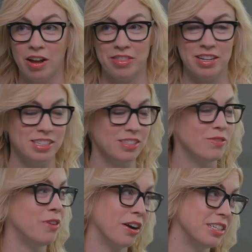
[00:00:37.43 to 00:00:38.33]
on this
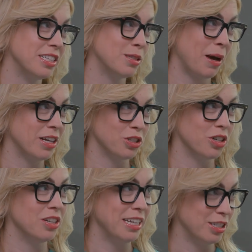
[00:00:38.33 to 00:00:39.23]
very
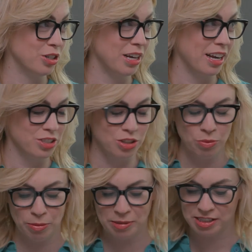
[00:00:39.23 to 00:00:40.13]
special
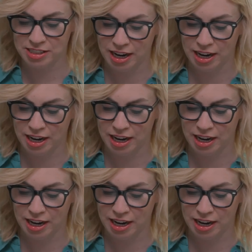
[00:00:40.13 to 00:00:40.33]
International Women's